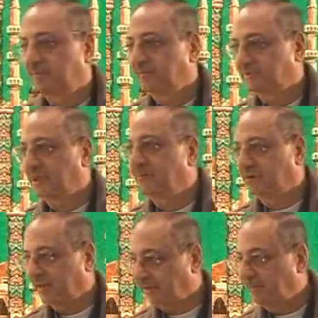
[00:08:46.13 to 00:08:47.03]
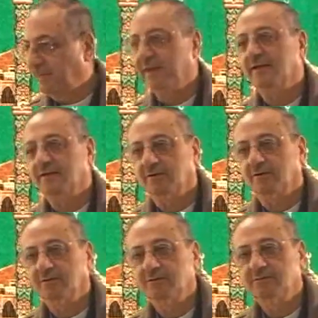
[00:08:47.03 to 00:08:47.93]
stomach pain, you
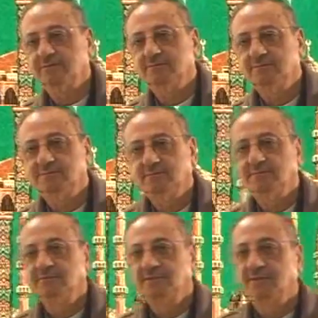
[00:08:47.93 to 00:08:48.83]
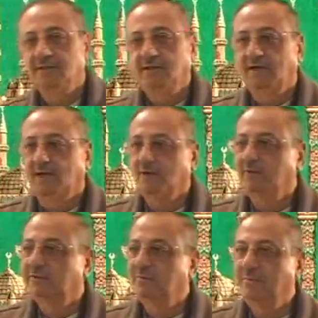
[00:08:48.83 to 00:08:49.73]
know. Are you
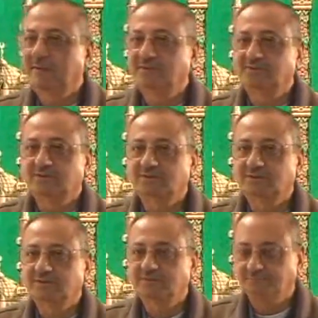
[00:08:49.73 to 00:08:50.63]
with me, brothers and sisters?